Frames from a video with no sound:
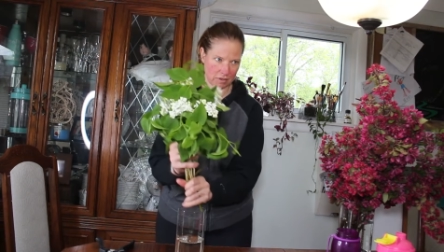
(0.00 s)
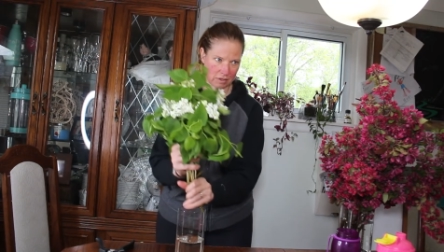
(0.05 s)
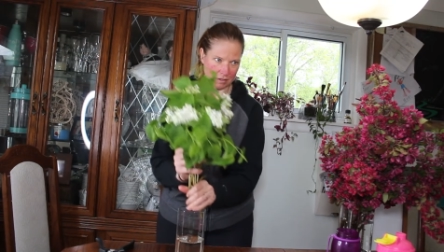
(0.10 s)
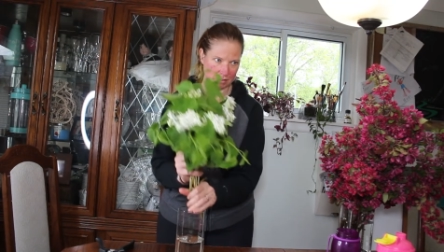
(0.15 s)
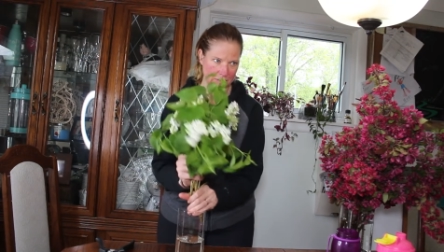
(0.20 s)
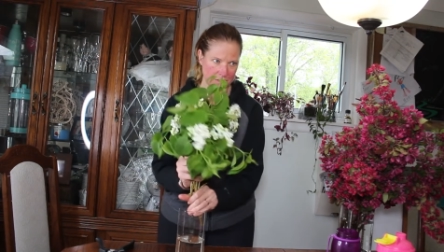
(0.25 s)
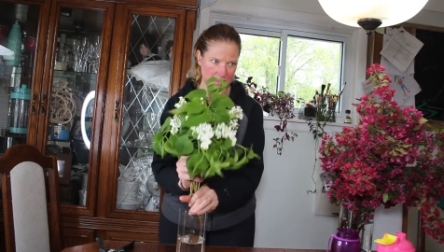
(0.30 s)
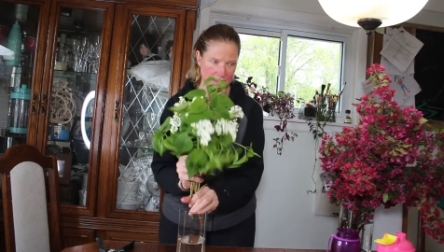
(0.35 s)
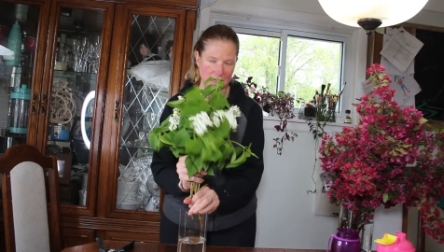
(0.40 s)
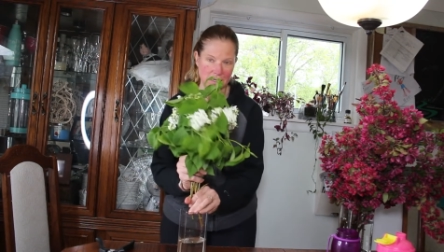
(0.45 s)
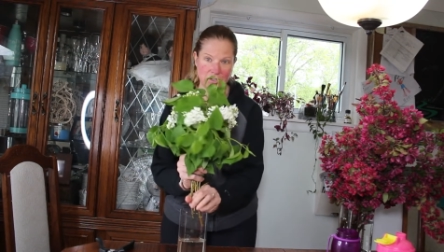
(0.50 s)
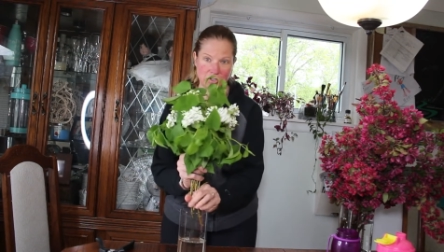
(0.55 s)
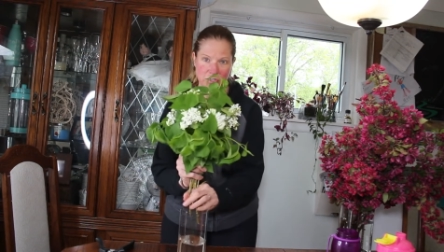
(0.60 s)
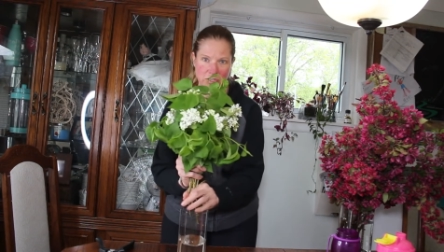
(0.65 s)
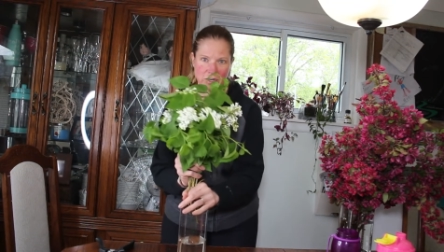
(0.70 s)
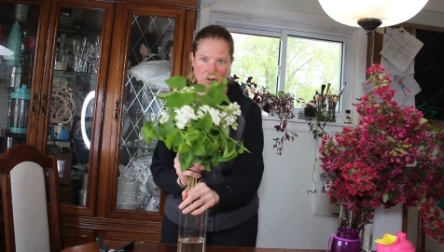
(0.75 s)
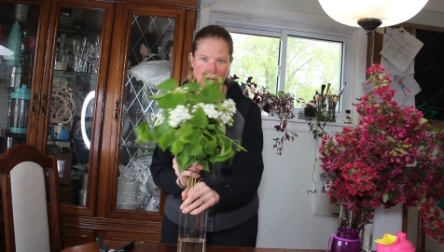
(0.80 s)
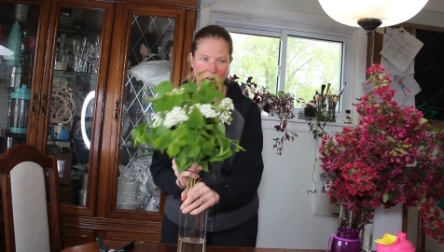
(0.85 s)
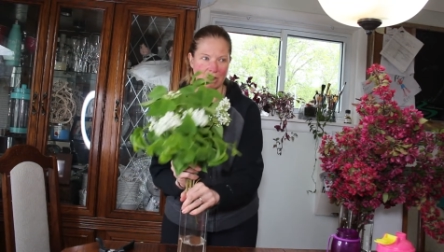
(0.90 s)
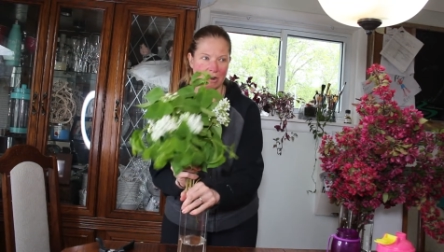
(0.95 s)

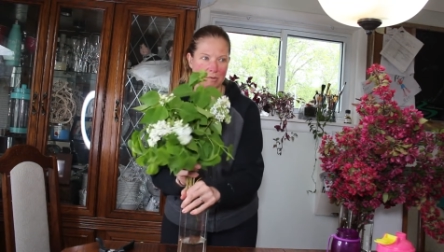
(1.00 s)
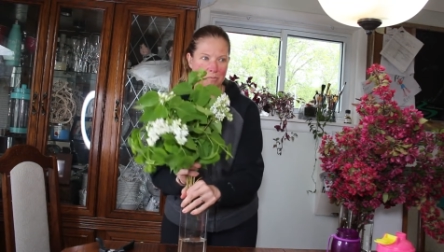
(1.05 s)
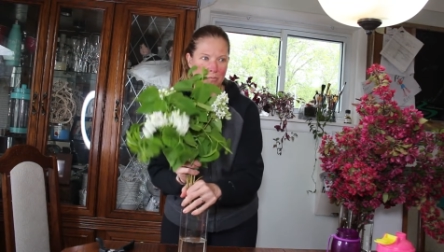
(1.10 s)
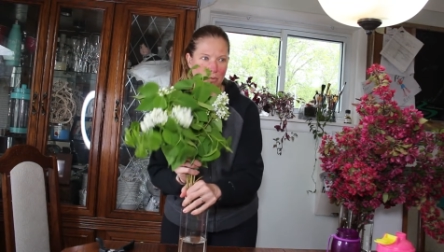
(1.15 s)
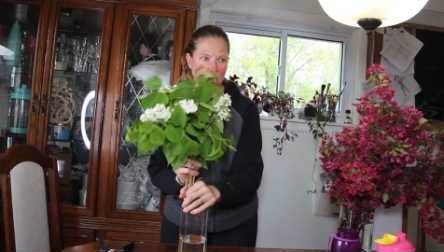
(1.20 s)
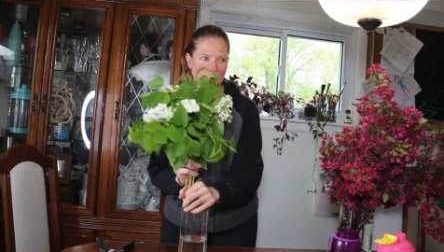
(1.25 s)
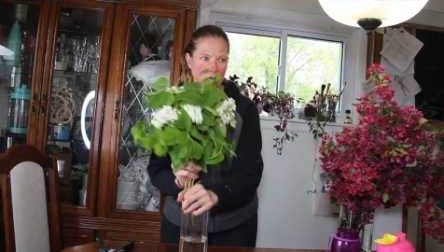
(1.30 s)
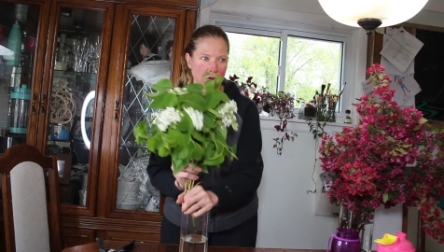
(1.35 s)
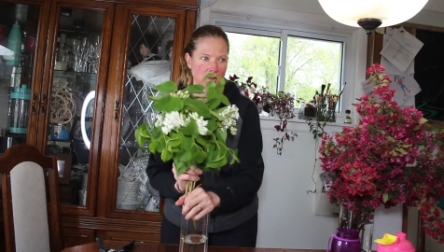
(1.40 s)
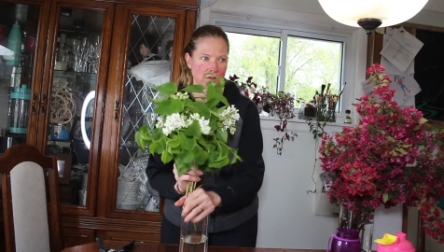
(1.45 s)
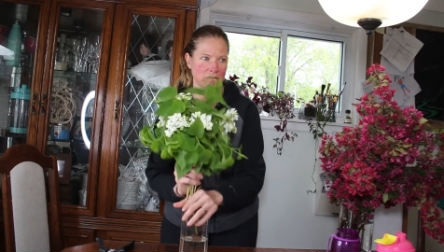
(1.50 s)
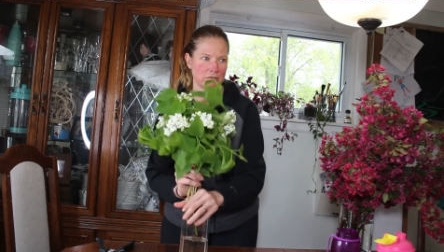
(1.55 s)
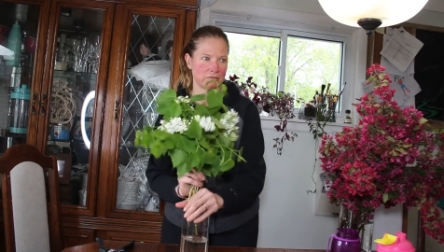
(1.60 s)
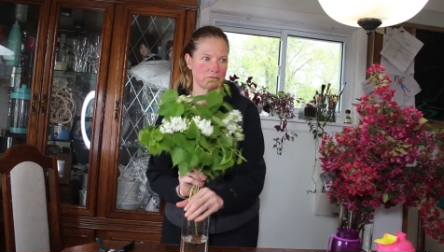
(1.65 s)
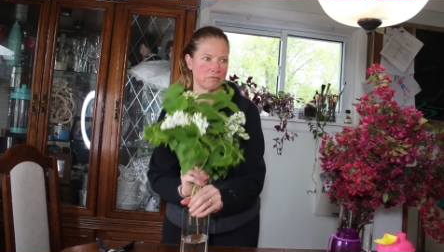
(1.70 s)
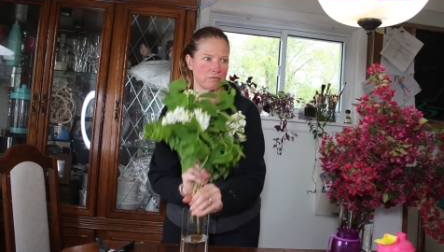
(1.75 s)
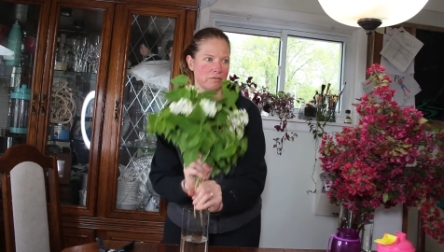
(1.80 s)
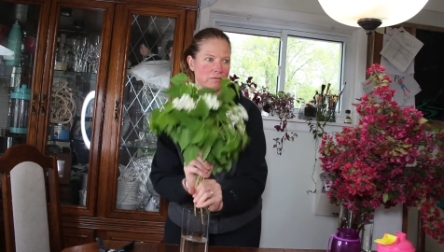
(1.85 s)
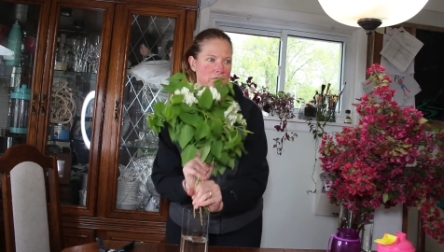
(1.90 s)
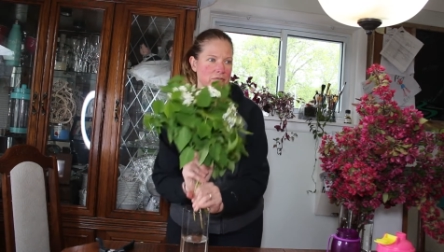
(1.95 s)
stationary or more
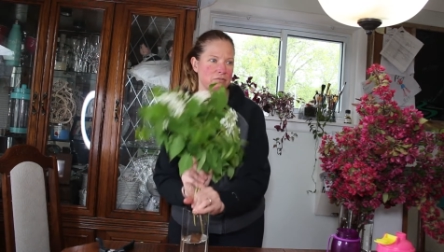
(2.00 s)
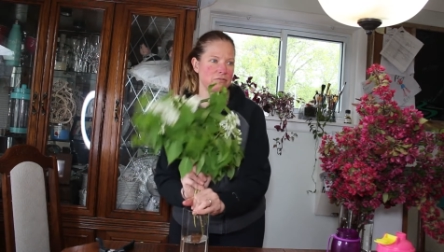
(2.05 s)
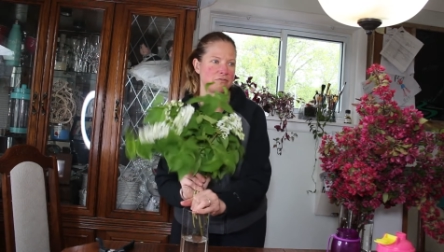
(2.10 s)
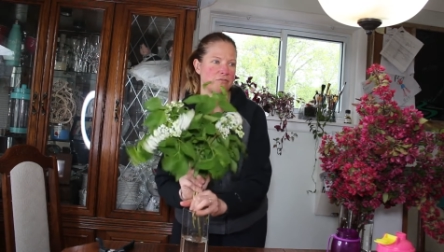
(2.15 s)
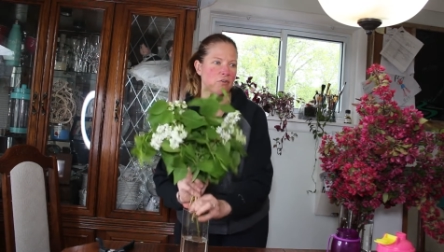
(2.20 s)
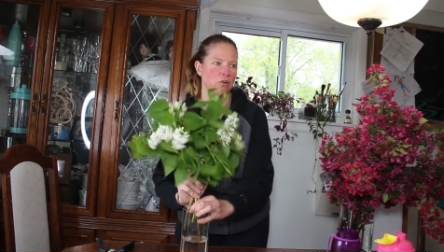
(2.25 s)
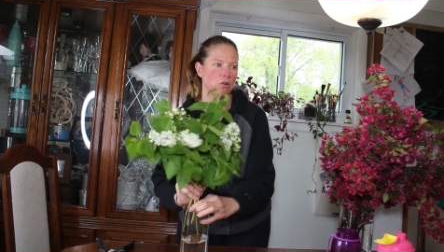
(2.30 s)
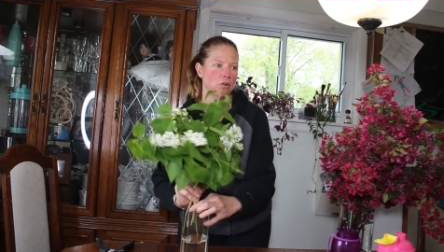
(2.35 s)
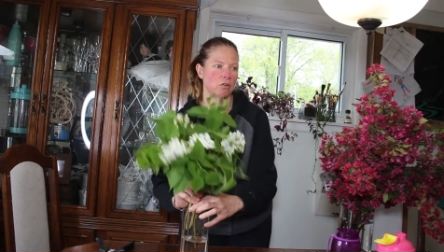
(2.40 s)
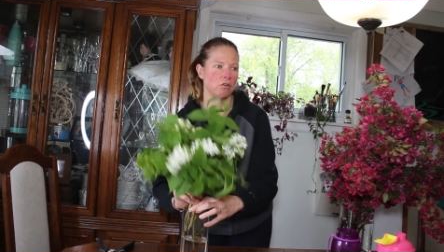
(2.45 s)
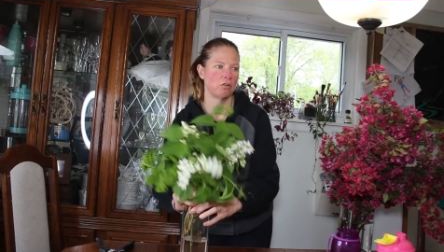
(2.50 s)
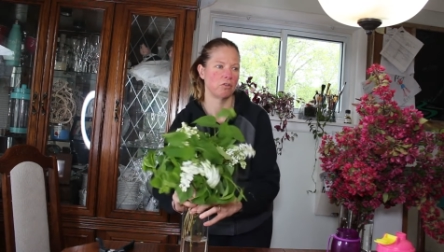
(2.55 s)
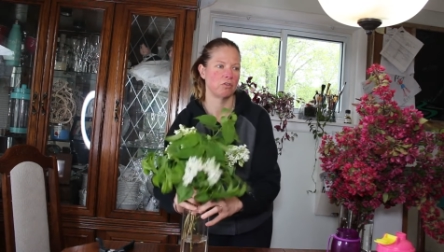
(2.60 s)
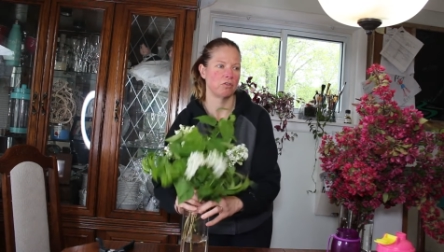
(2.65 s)
full